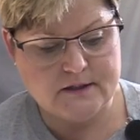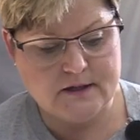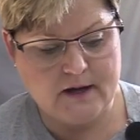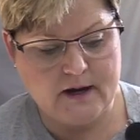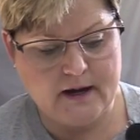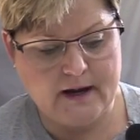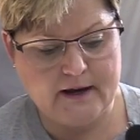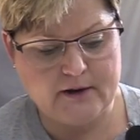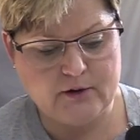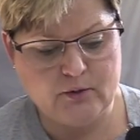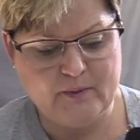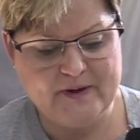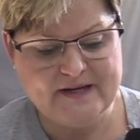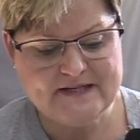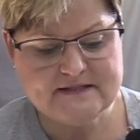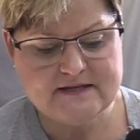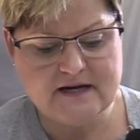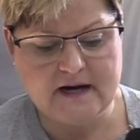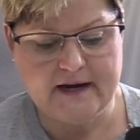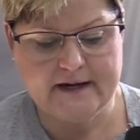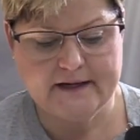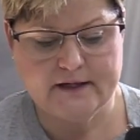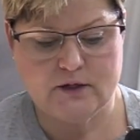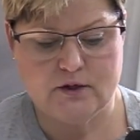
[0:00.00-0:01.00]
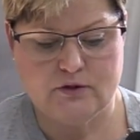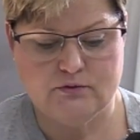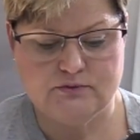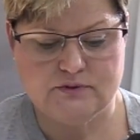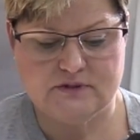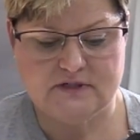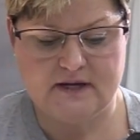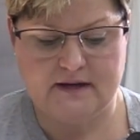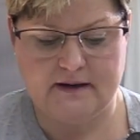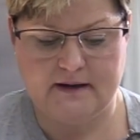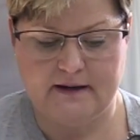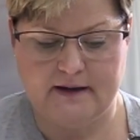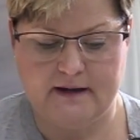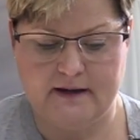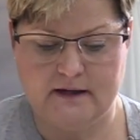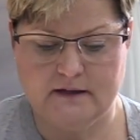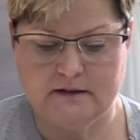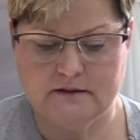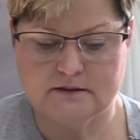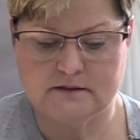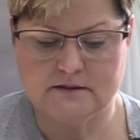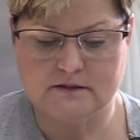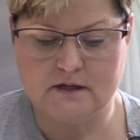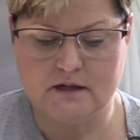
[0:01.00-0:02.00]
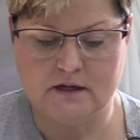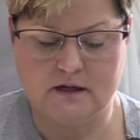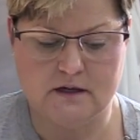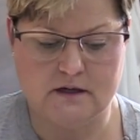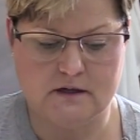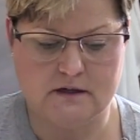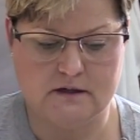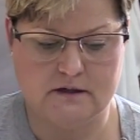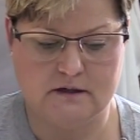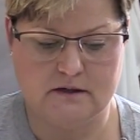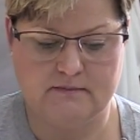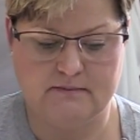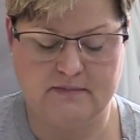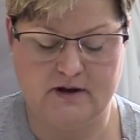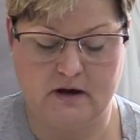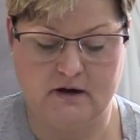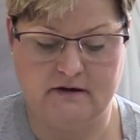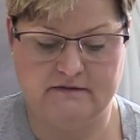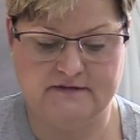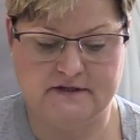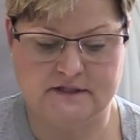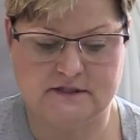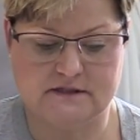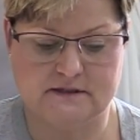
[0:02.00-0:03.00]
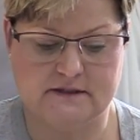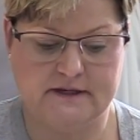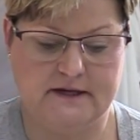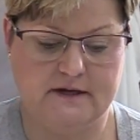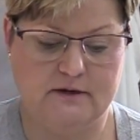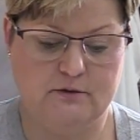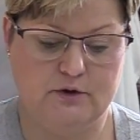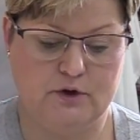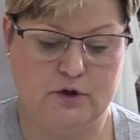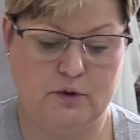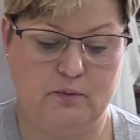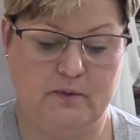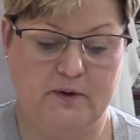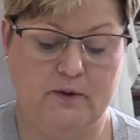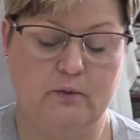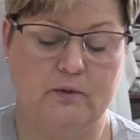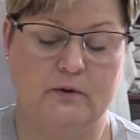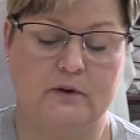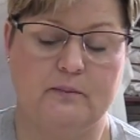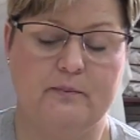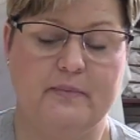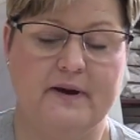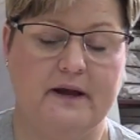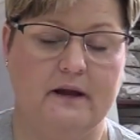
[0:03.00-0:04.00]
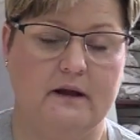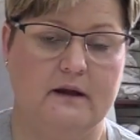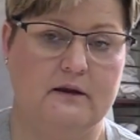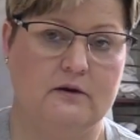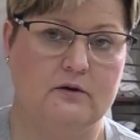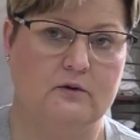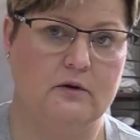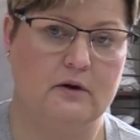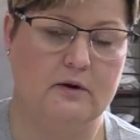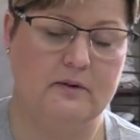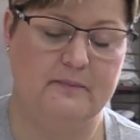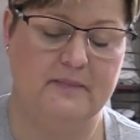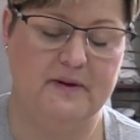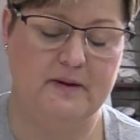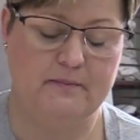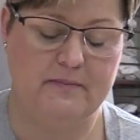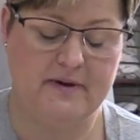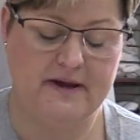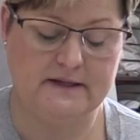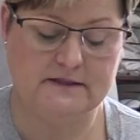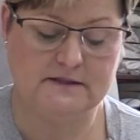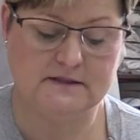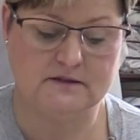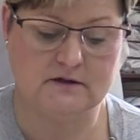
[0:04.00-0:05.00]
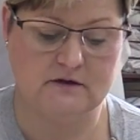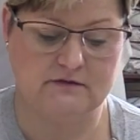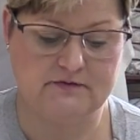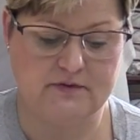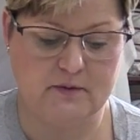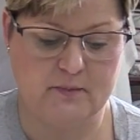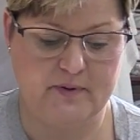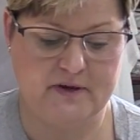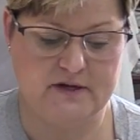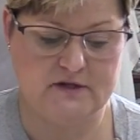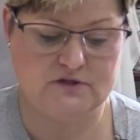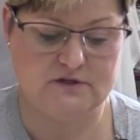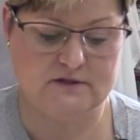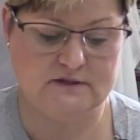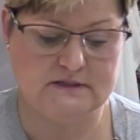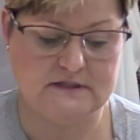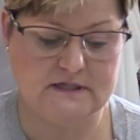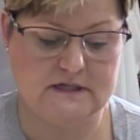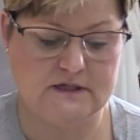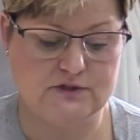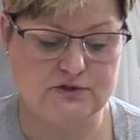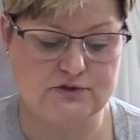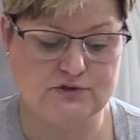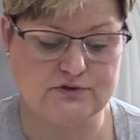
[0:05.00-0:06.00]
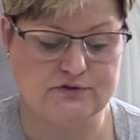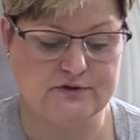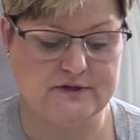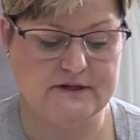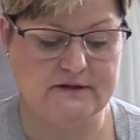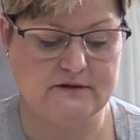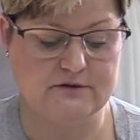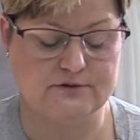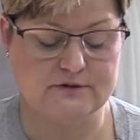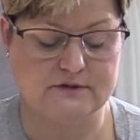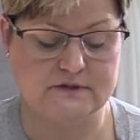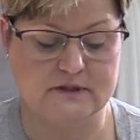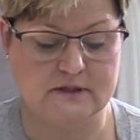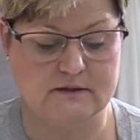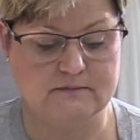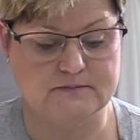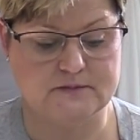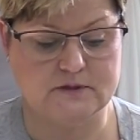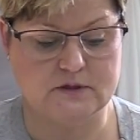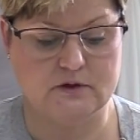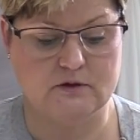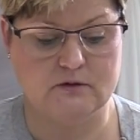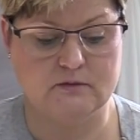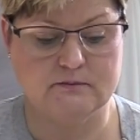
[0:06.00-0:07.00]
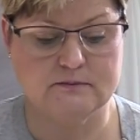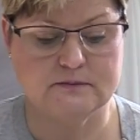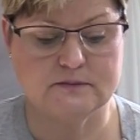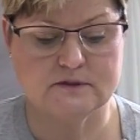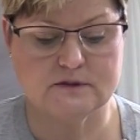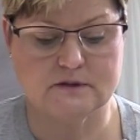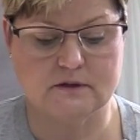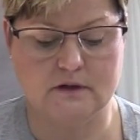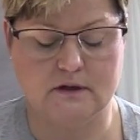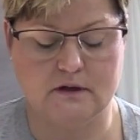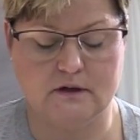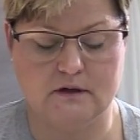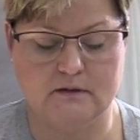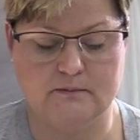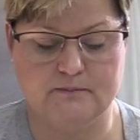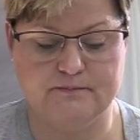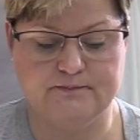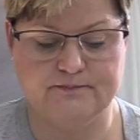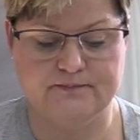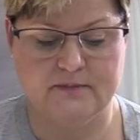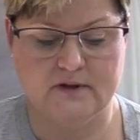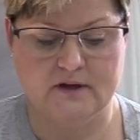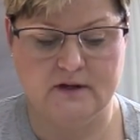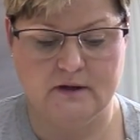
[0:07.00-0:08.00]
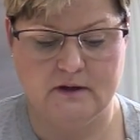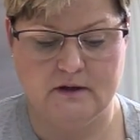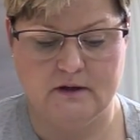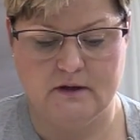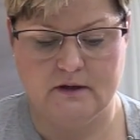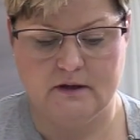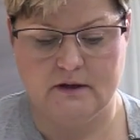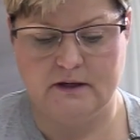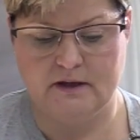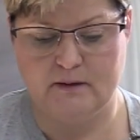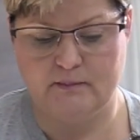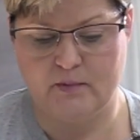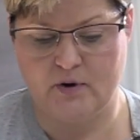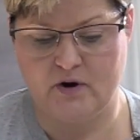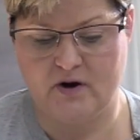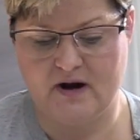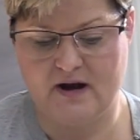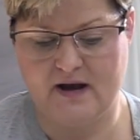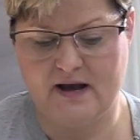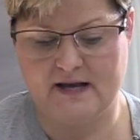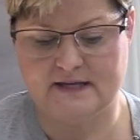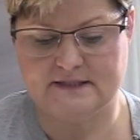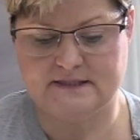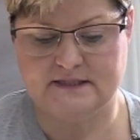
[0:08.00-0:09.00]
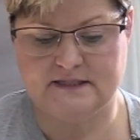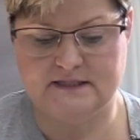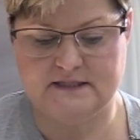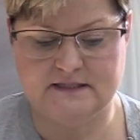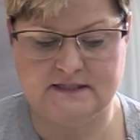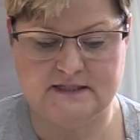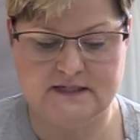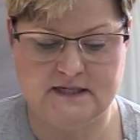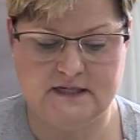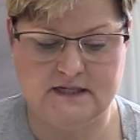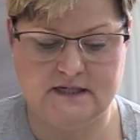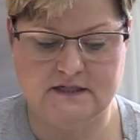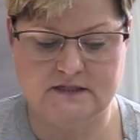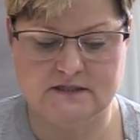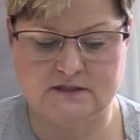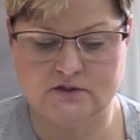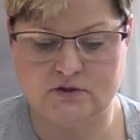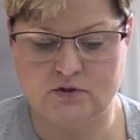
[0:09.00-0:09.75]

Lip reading: How do we diagnose headaches? Obviously, we want to, it'll be based off the patient's history, their symptoms, MRI, CT,